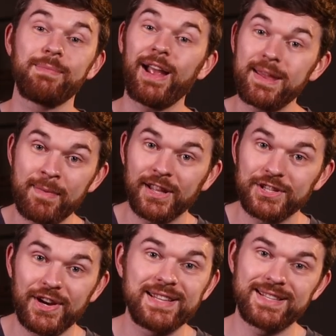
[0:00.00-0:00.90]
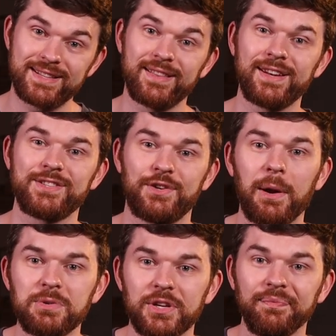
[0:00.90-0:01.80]
my email address is in the
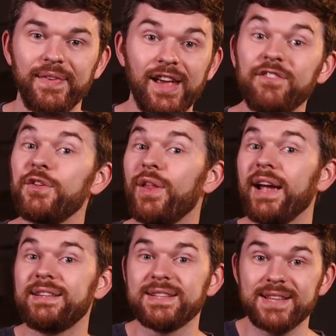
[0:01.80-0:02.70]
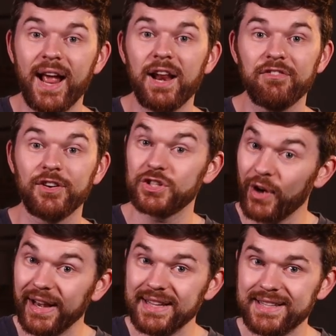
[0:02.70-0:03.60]
description. If you'd like to sign up for a
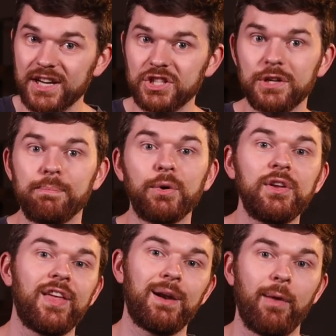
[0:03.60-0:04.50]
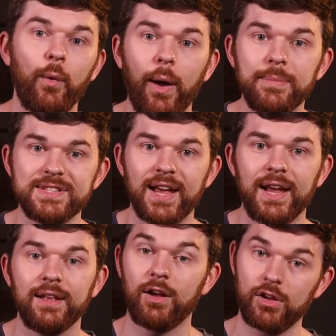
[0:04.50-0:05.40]
training session, book that on my
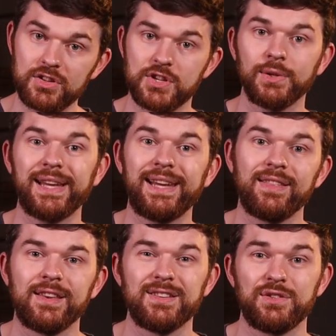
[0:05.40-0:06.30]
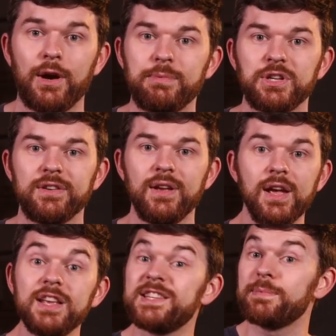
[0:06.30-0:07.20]
website, also link in the description.
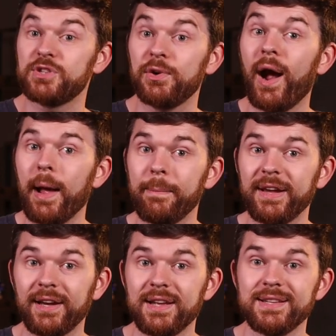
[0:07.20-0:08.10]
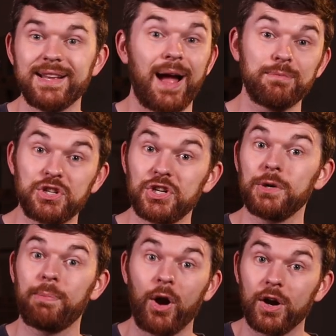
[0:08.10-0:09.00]
Subscribe because I'm
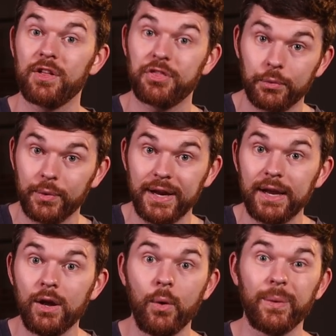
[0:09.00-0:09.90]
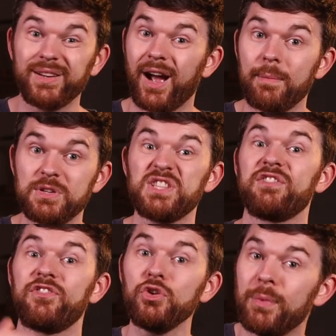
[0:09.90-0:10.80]
sure part three would come just a
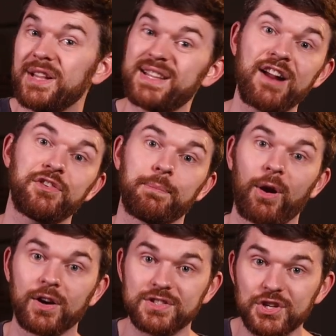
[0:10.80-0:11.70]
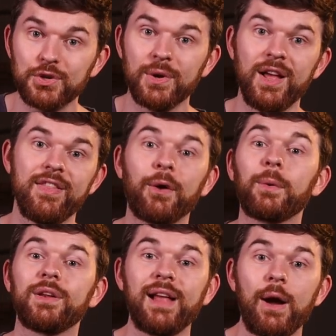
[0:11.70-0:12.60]
few months after part two that
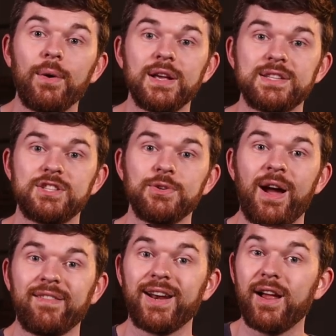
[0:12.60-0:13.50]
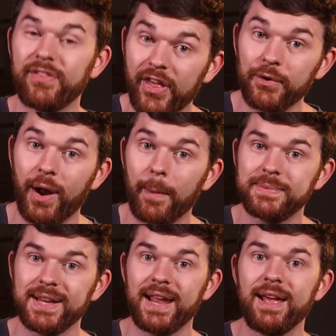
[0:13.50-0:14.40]
would allow us to have an, another
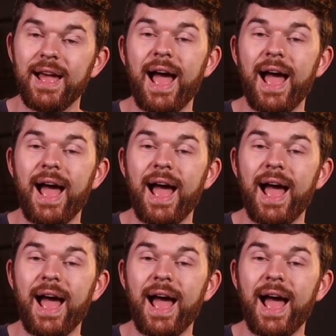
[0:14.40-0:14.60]
update